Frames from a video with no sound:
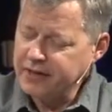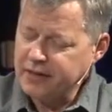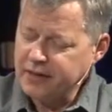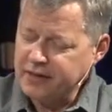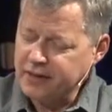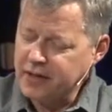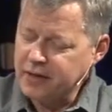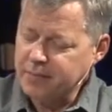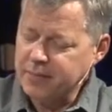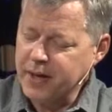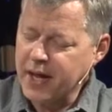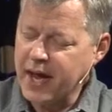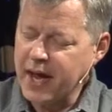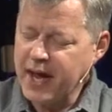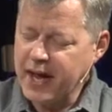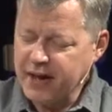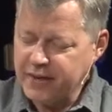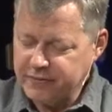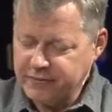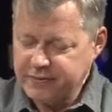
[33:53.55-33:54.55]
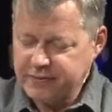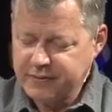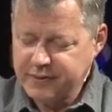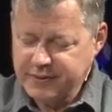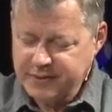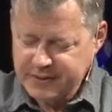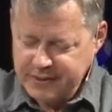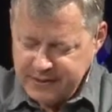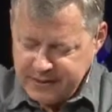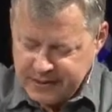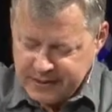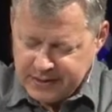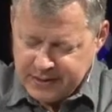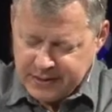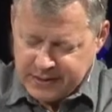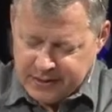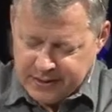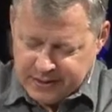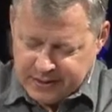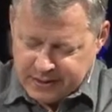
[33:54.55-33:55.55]
on our behalf.
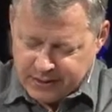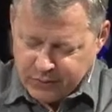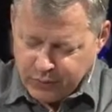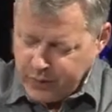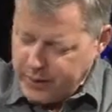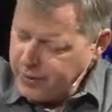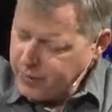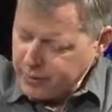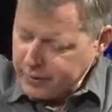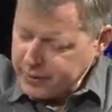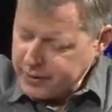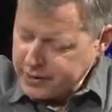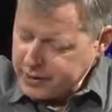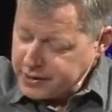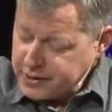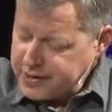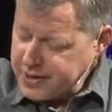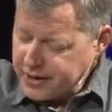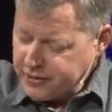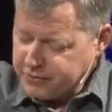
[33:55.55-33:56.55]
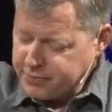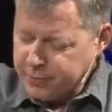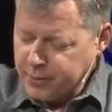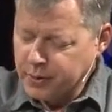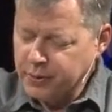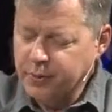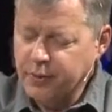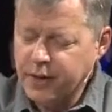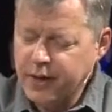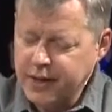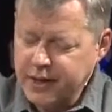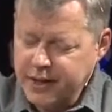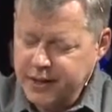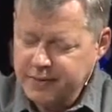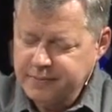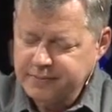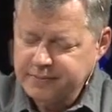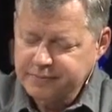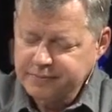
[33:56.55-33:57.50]
We were in a desperate way,